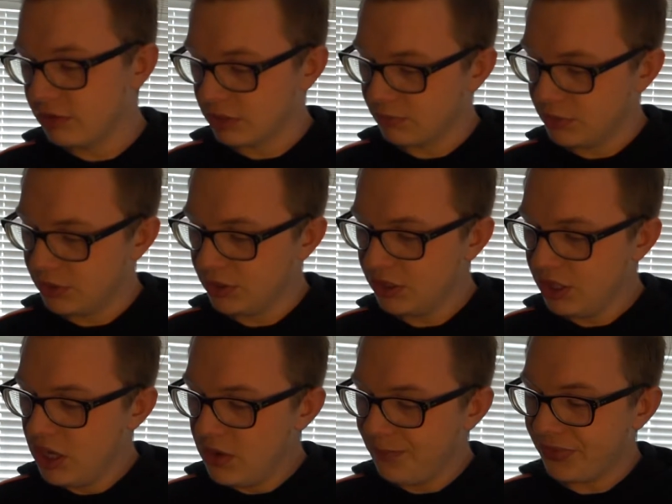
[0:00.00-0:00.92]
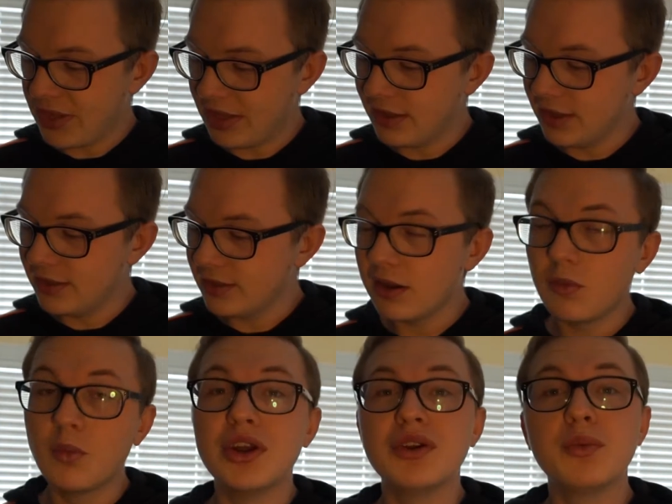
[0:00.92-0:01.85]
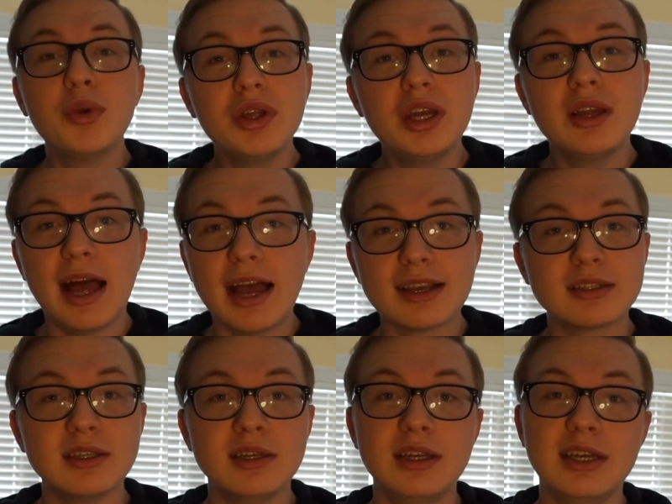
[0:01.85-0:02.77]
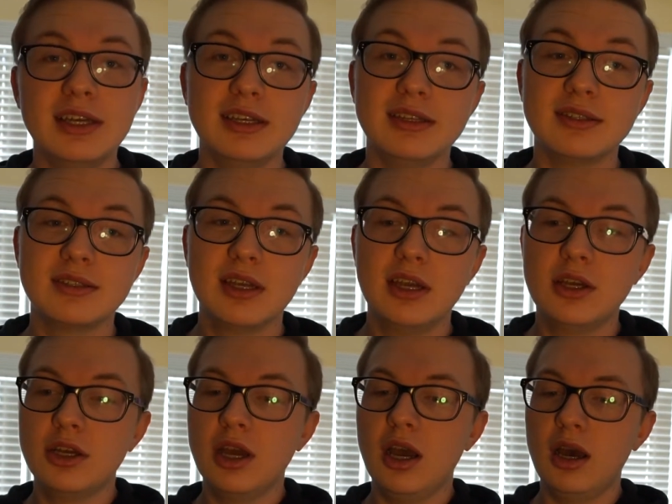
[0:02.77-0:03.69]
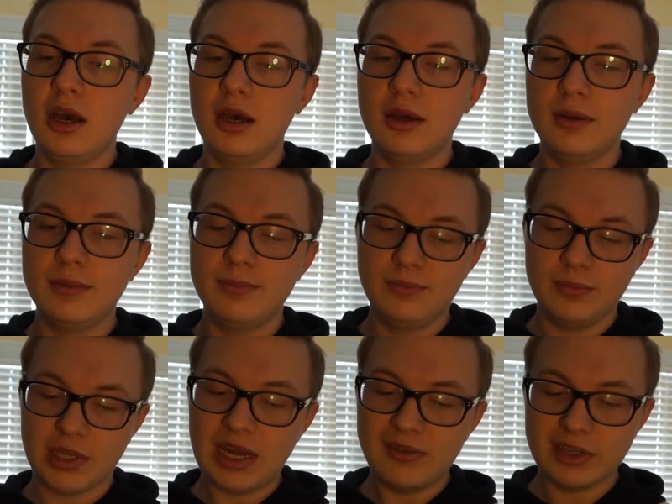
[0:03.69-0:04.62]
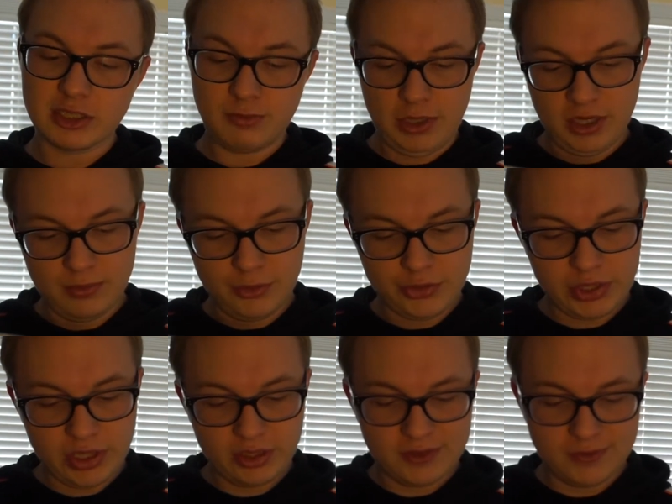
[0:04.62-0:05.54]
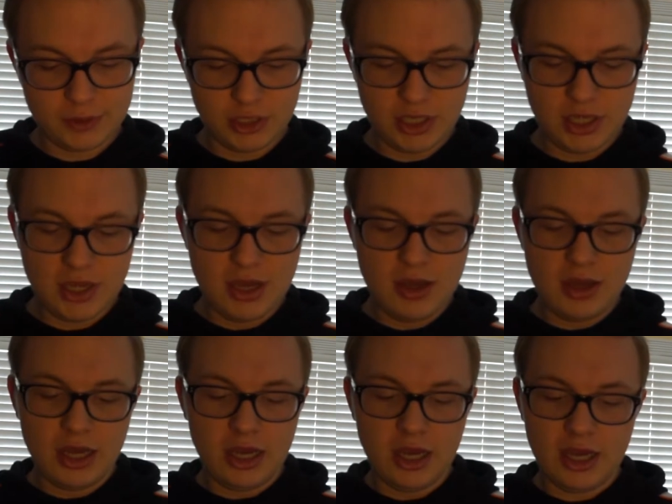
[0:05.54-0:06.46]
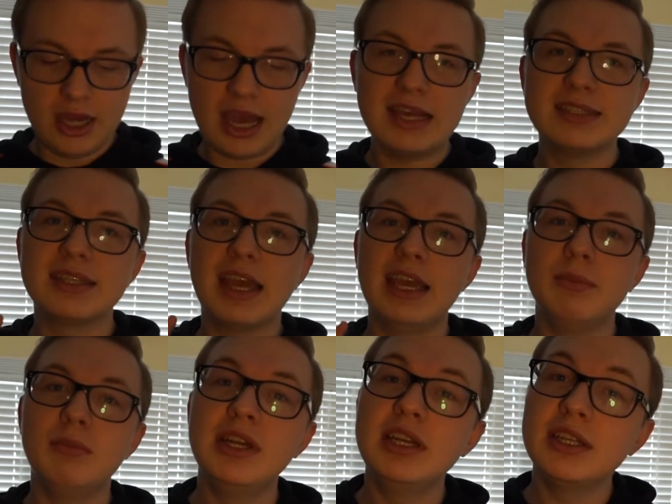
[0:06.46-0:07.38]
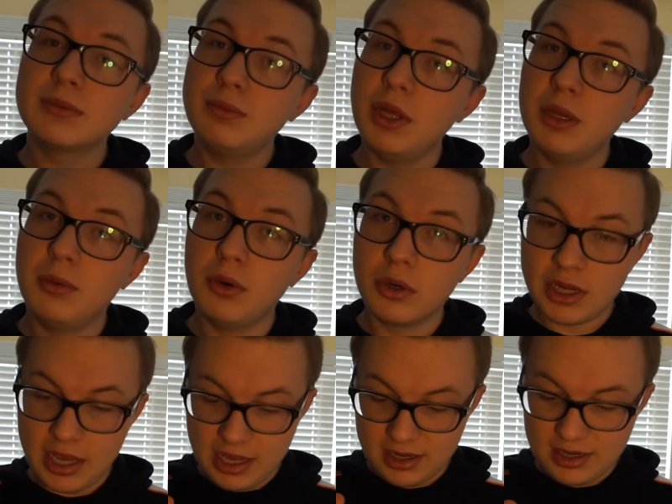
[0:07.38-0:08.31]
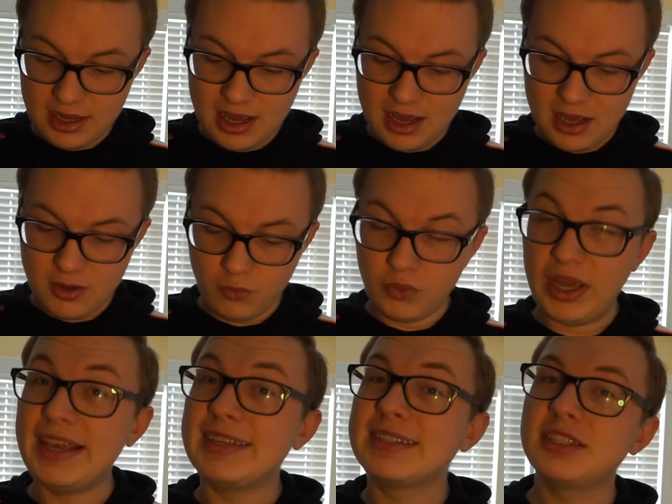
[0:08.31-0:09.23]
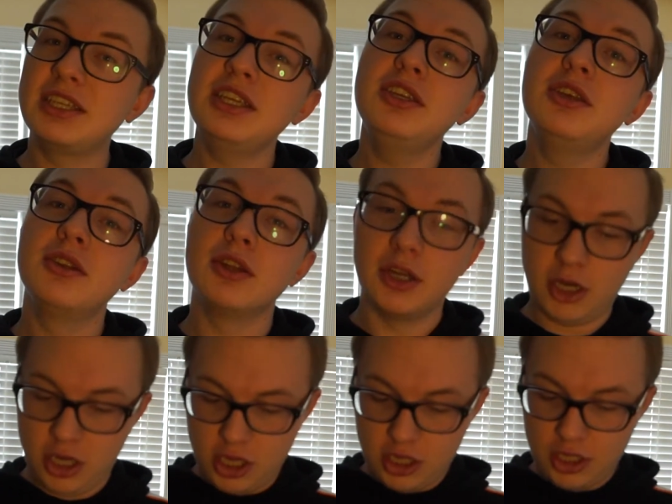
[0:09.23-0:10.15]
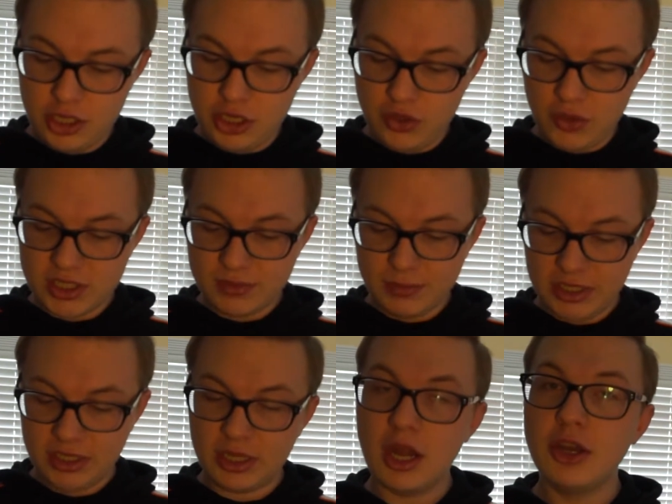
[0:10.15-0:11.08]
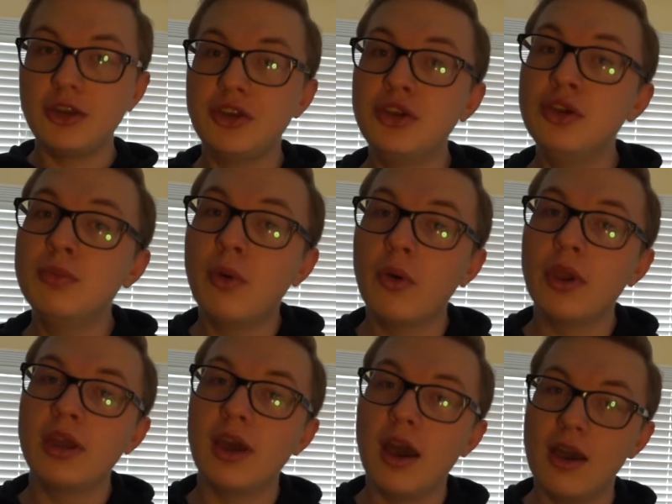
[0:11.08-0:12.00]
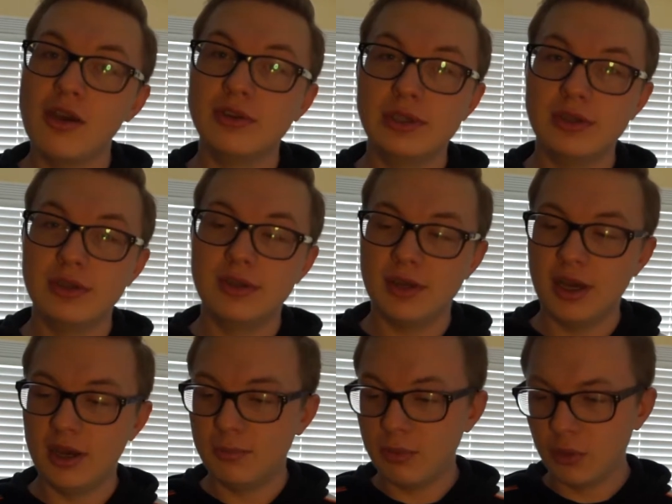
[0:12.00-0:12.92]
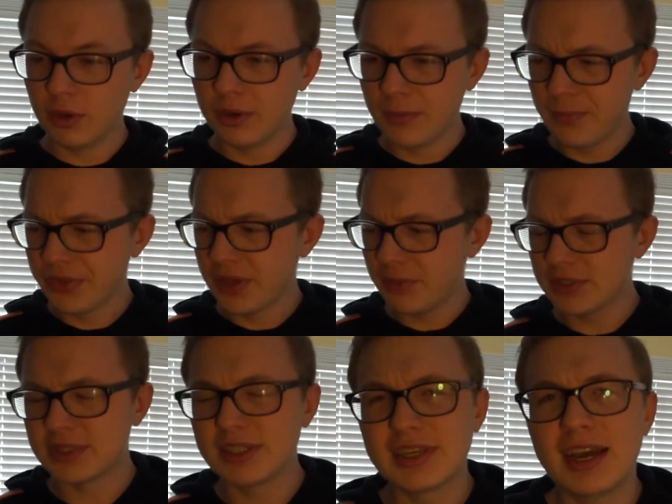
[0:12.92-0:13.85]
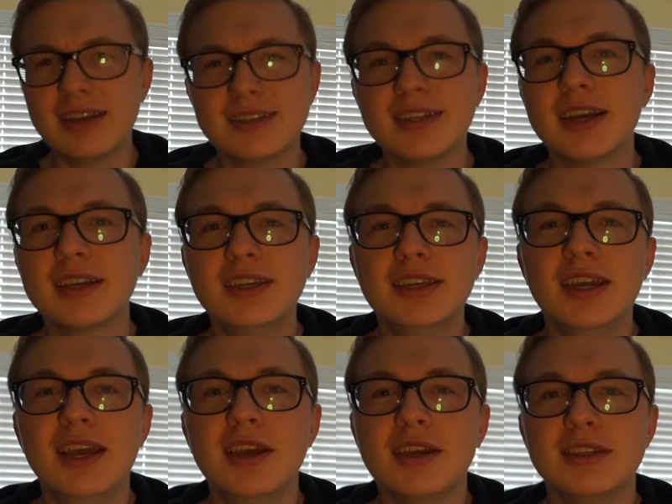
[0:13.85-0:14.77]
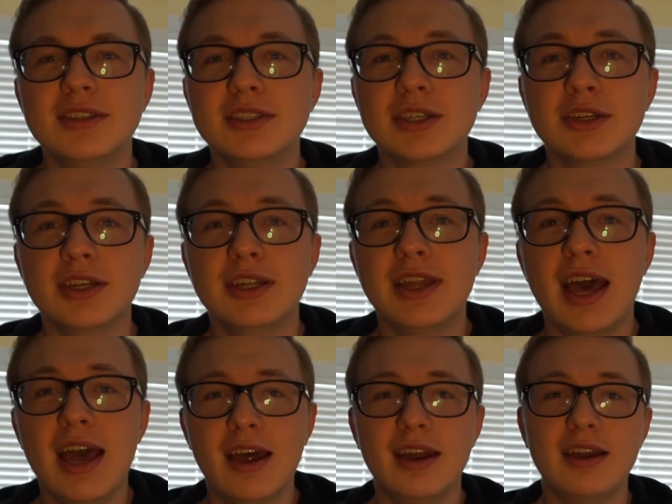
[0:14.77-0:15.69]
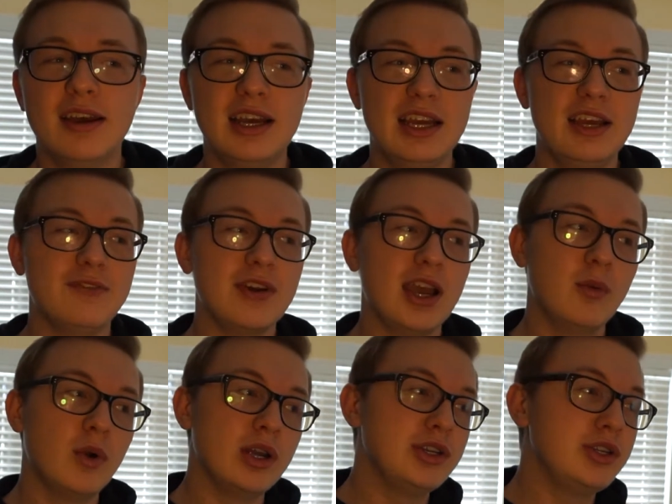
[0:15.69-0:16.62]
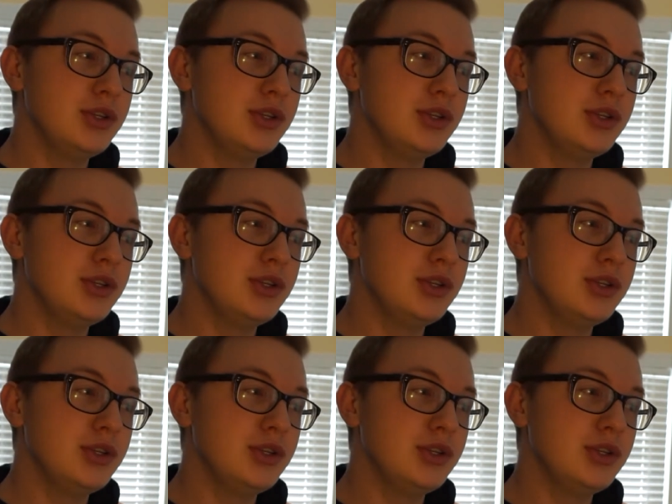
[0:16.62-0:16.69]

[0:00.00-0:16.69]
computer. And then what it really lacks in is kind of expandable things for it. It has a mini display port and a singular USB 2.0 port, which is kind of sucky considering that if I want